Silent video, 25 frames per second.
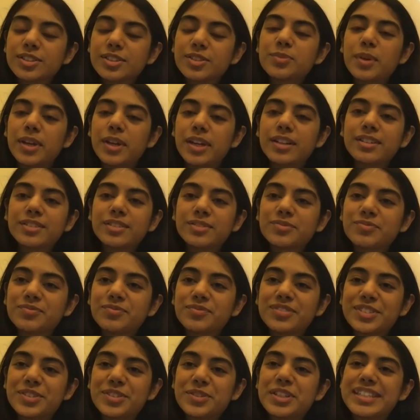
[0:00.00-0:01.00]
but
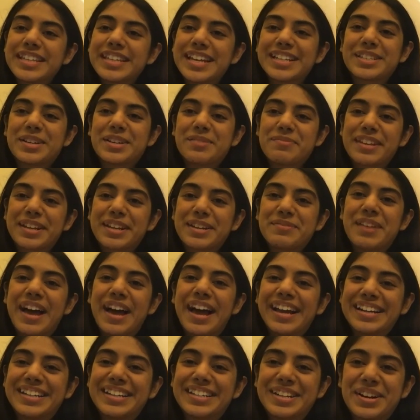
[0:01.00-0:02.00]
you were saying something, I'm not
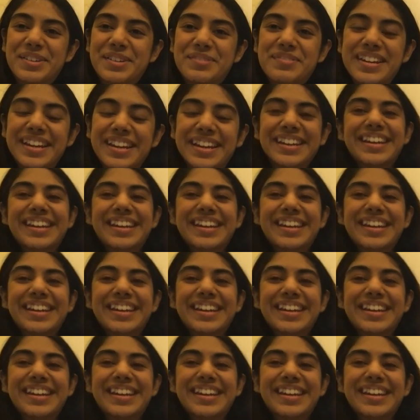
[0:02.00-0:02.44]
interrupted.